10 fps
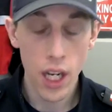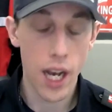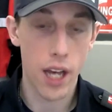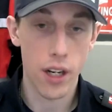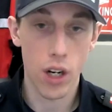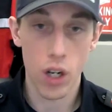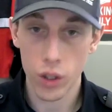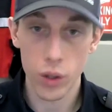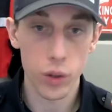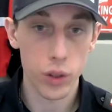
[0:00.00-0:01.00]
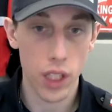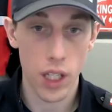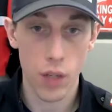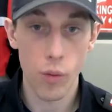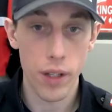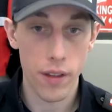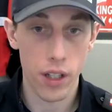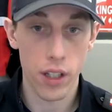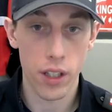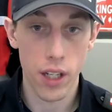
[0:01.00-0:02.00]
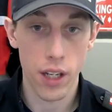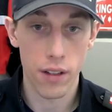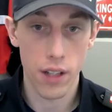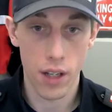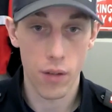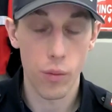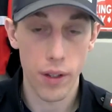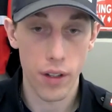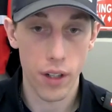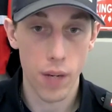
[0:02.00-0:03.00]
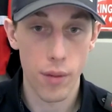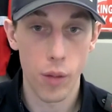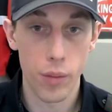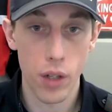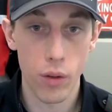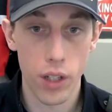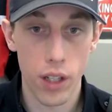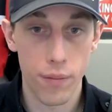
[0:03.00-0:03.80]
And our crews will be there, and will be there to come help you out.